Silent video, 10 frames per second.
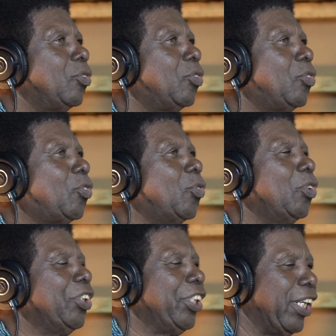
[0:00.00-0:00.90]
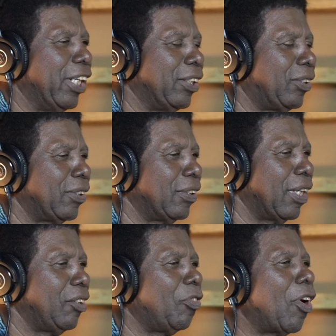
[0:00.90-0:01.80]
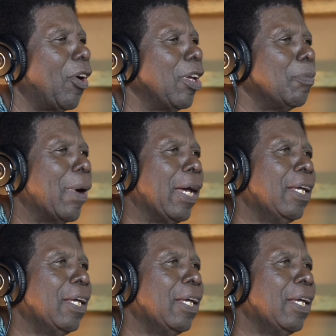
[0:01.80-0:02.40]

through the years, as far as my